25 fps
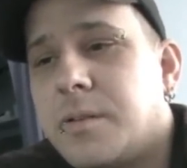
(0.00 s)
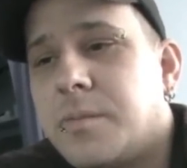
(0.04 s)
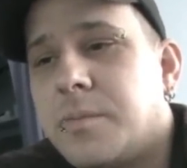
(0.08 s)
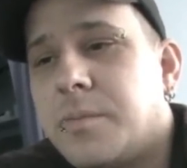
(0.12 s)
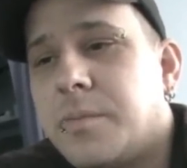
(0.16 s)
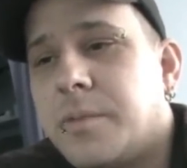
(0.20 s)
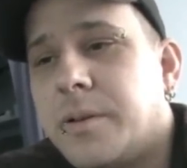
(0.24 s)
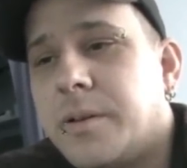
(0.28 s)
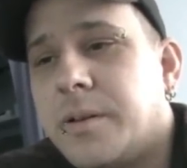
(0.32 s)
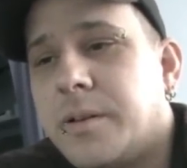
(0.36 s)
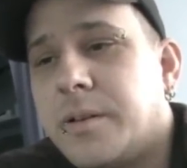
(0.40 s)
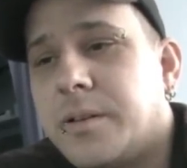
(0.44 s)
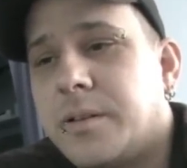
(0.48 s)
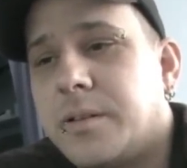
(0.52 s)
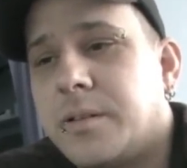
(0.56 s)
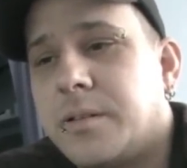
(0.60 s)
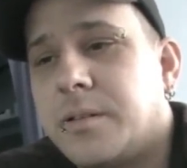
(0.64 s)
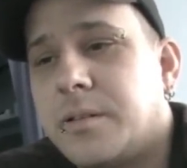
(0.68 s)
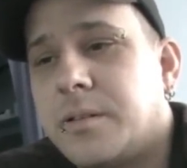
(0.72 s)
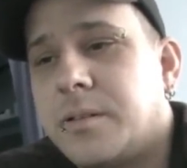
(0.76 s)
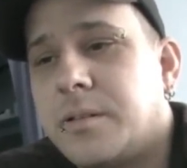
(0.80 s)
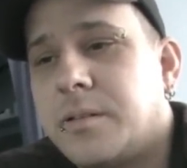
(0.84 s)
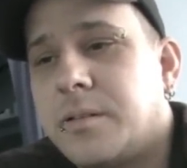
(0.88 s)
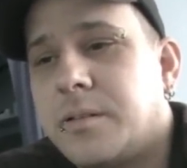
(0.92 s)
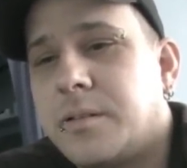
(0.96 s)
But
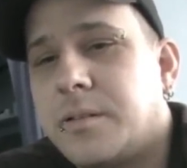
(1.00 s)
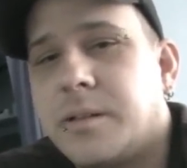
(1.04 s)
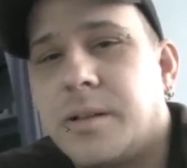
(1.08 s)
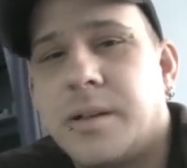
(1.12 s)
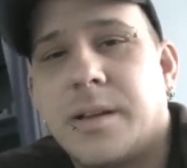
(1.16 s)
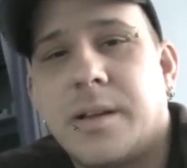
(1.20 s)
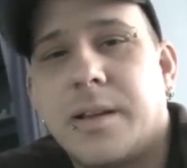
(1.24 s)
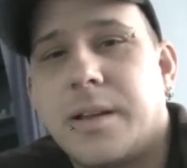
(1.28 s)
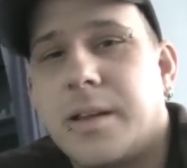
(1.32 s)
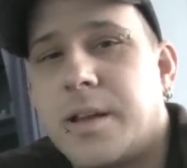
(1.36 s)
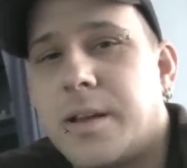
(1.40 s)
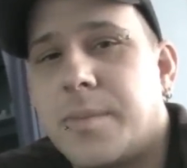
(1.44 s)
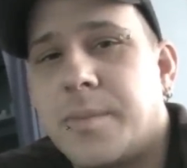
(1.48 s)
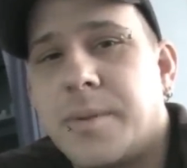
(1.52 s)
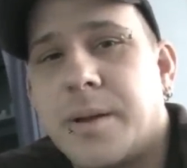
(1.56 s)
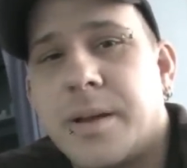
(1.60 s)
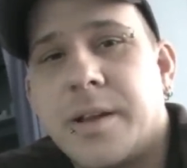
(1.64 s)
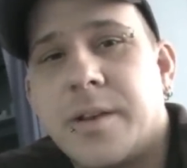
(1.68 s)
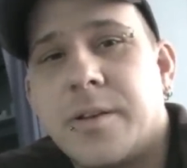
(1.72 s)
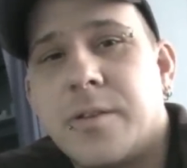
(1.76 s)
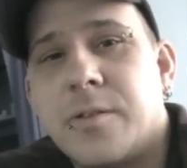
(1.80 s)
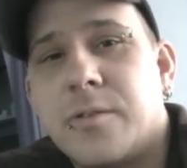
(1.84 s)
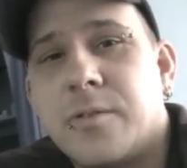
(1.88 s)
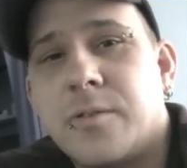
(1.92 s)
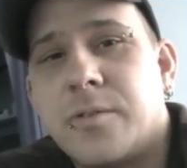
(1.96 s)
yeah, I got my
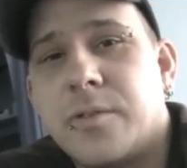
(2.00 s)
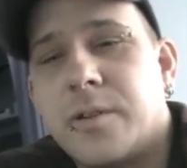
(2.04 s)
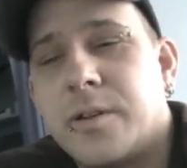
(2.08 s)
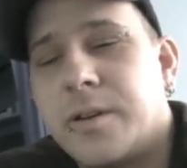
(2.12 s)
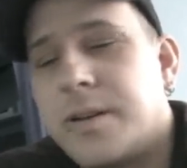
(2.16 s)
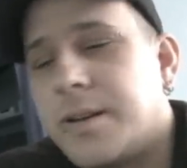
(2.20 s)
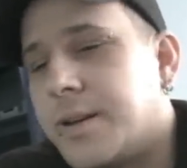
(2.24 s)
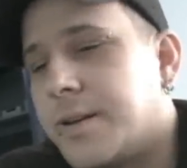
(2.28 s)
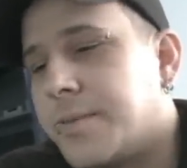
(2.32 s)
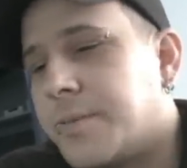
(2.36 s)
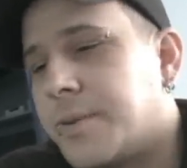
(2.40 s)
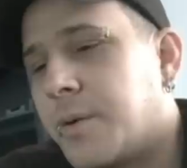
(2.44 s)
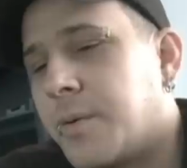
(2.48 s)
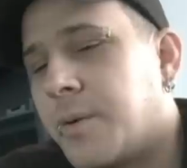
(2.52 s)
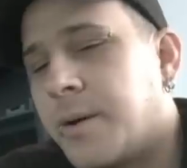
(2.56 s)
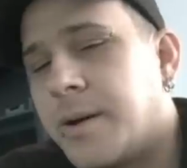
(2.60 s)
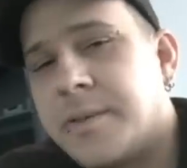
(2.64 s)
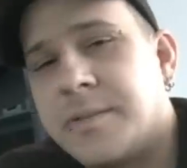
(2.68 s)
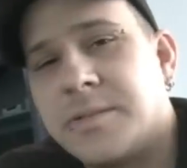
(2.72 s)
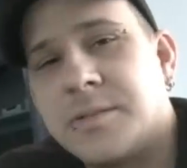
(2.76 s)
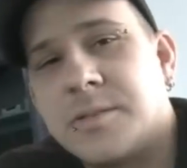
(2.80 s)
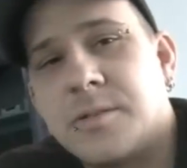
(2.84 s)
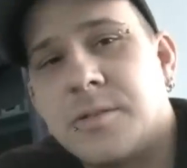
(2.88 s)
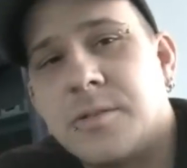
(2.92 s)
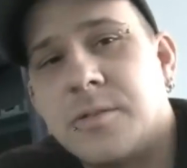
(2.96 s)
Nova, I got my
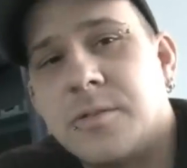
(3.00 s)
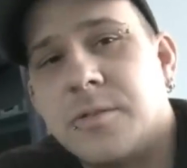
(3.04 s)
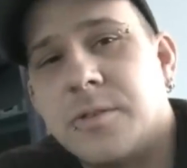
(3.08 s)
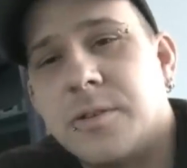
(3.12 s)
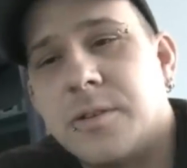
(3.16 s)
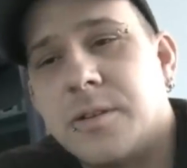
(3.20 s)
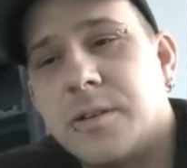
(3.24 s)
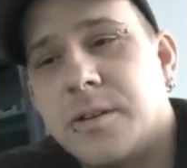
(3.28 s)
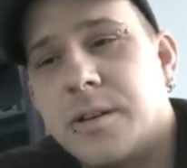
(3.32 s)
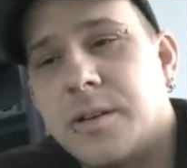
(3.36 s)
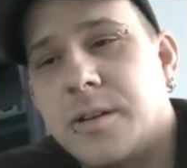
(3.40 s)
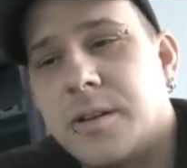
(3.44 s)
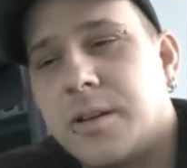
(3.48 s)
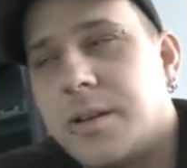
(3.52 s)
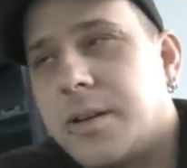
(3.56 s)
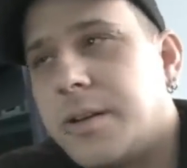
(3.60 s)
wife's Nova,